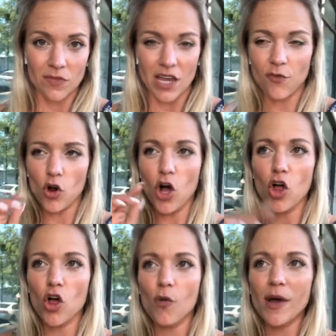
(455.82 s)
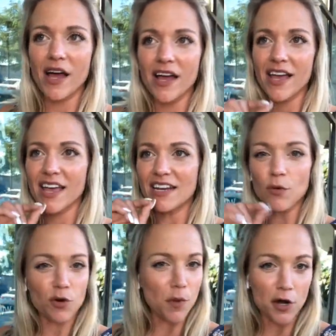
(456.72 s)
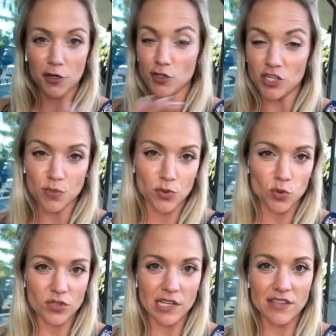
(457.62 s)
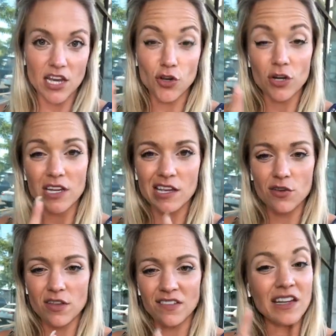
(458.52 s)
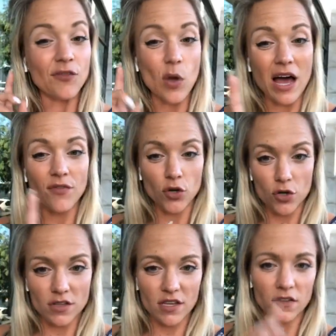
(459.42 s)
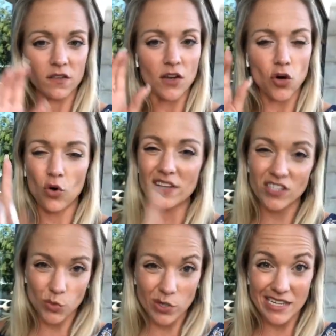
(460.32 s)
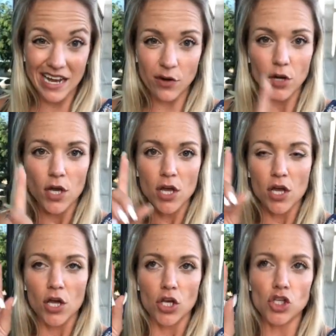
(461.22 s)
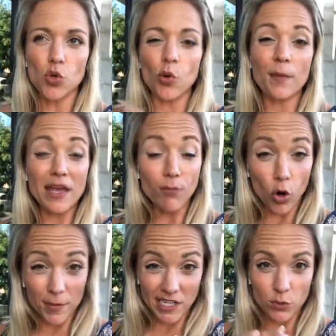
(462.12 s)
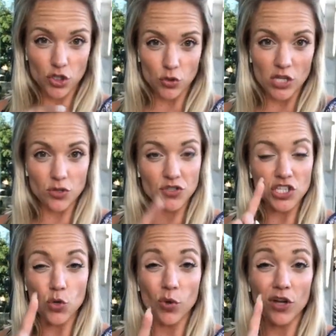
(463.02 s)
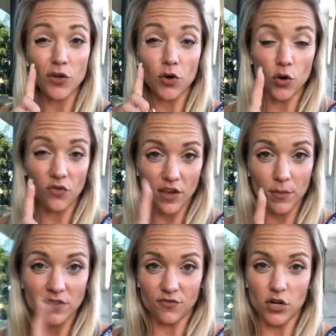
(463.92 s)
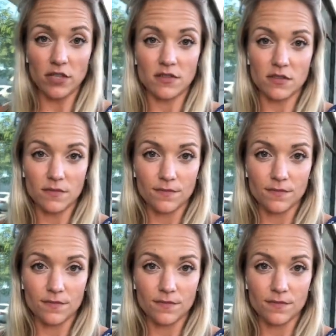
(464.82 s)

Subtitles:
And for all my network marketers, entrepreneurs out there, you're going to hear this. And if you haven't heard this, write this one down. You will make more money with strangers than you will your own family and friends.